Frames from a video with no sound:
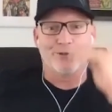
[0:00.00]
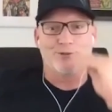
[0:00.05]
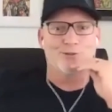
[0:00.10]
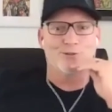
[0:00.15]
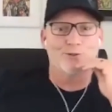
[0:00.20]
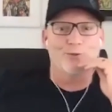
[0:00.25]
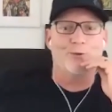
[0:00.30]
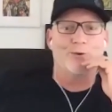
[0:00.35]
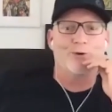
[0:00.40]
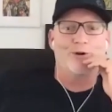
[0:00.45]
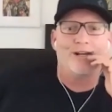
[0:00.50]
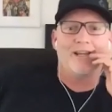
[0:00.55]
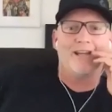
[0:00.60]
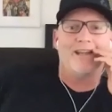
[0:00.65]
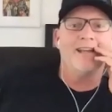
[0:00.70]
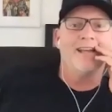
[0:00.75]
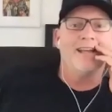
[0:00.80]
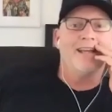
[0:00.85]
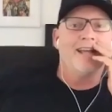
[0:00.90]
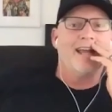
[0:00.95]
story,
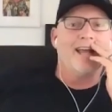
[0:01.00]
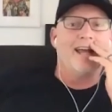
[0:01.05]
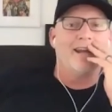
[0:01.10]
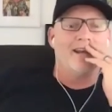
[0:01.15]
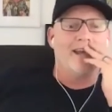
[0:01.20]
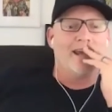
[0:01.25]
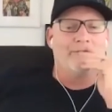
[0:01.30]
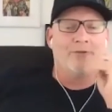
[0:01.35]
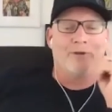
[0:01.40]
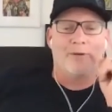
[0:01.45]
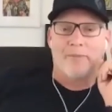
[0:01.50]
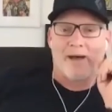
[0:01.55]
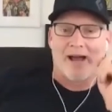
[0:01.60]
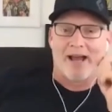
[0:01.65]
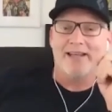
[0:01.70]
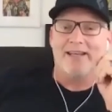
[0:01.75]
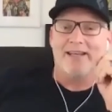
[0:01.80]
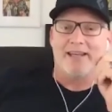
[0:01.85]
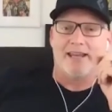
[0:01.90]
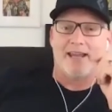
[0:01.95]
and
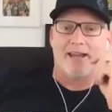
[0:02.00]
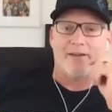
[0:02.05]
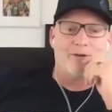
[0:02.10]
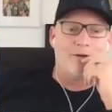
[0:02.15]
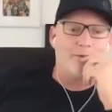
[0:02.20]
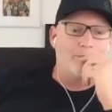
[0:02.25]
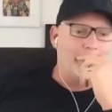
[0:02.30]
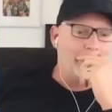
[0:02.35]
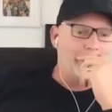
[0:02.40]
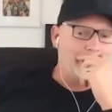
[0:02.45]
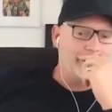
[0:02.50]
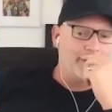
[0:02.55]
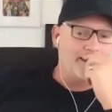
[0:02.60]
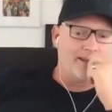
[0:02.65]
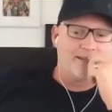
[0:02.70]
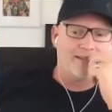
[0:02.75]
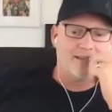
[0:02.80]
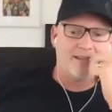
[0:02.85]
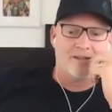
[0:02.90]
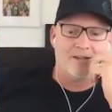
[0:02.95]
reminding everybody that
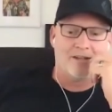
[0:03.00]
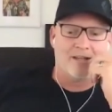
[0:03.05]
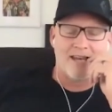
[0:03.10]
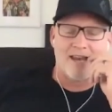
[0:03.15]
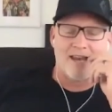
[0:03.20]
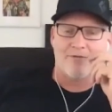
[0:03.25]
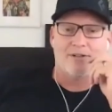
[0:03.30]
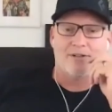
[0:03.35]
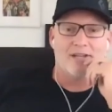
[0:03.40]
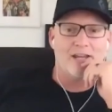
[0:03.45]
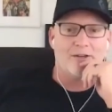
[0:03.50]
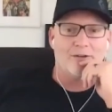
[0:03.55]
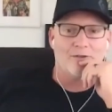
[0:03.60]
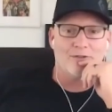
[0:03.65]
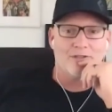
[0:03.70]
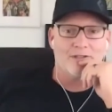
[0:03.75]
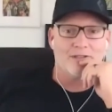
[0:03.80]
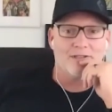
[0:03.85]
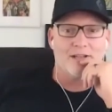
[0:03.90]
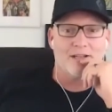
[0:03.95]
you can never take your
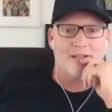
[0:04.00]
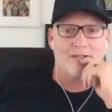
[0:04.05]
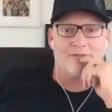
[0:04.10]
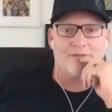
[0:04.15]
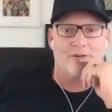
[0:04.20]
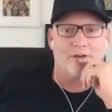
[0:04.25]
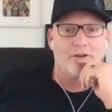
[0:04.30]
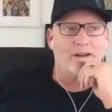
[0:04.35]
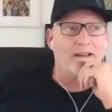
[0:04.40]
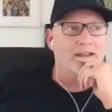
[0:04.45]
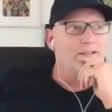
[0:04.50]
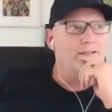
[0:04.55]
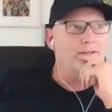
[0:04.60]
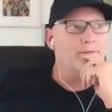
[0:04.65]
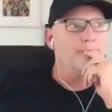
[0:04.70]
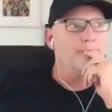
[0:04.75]
success for granted.